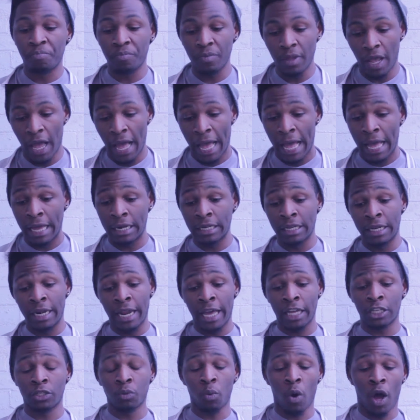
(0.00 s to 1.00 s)
And the
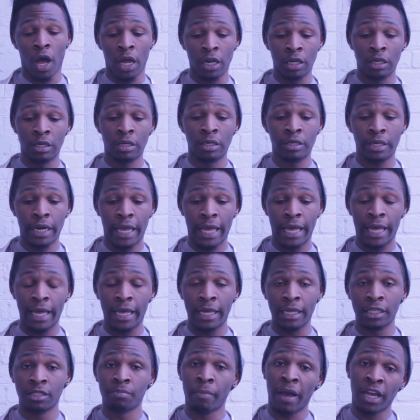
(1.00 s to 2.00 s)
next one
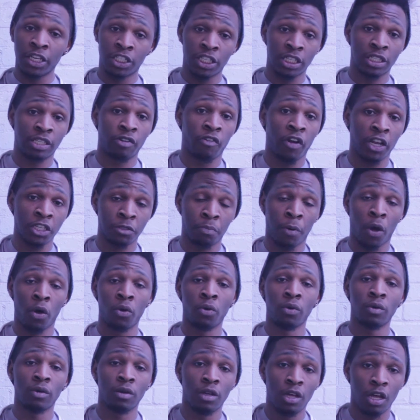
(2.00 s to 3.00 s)
is Manchester
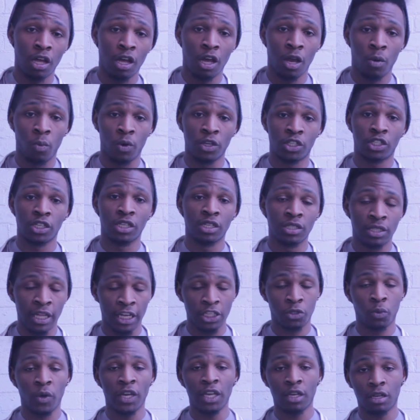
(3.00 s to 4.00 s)
Expo, which is
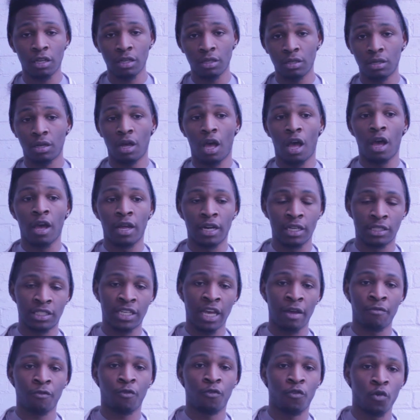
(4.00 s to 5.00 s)
next week, the
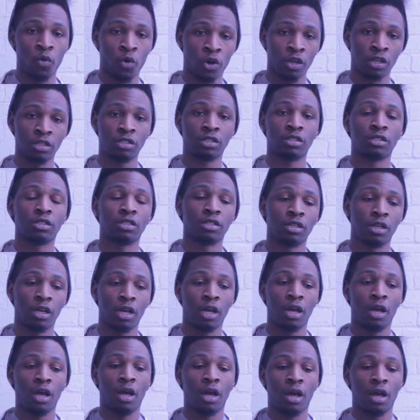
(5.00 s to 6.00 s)
10th of August,
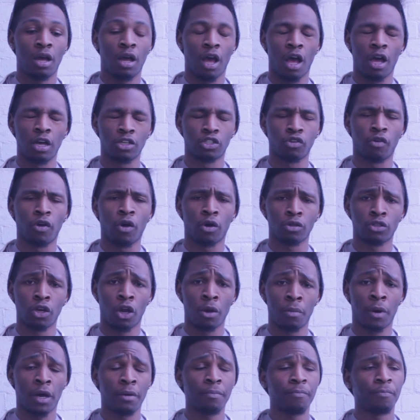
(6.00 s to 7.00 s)

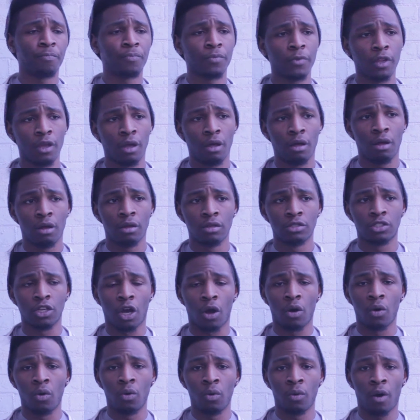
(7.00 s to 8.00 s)
October.
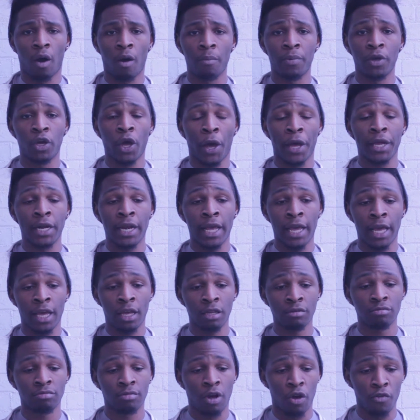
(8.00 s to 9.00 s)
So I'll be going
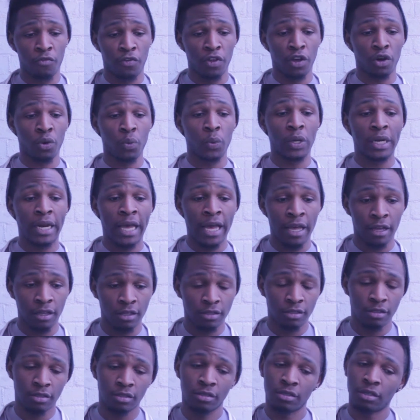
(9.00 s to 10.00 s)
there, hopefully I can win that.
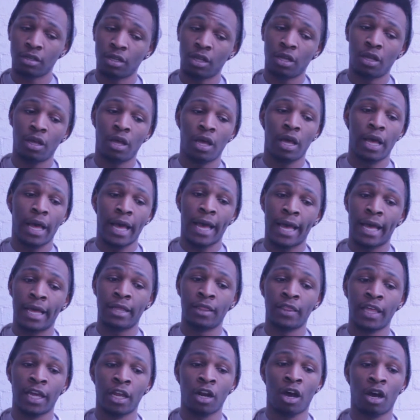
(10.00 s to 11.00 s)

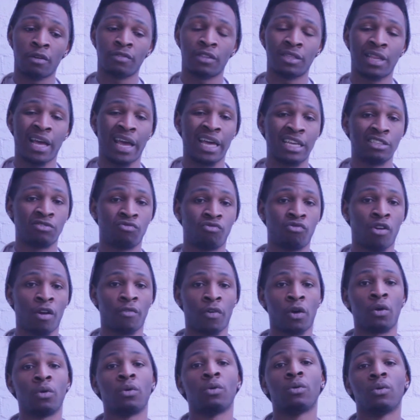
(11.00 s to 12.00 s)
And then after that is
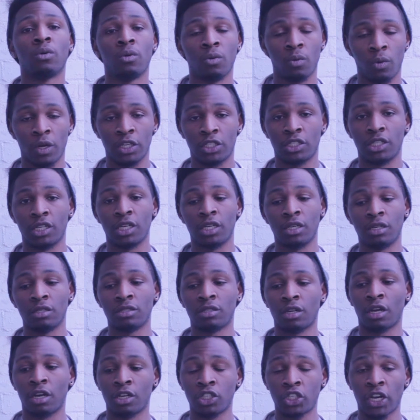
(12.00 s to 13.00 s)
Revo, which is
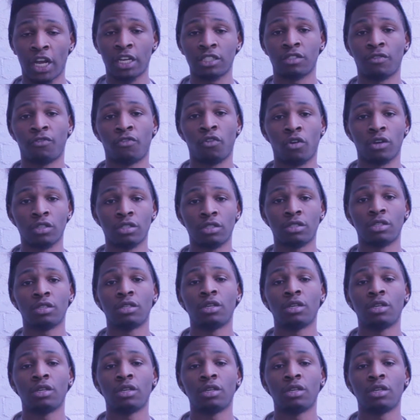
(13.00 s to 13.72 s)
shout out to Frost,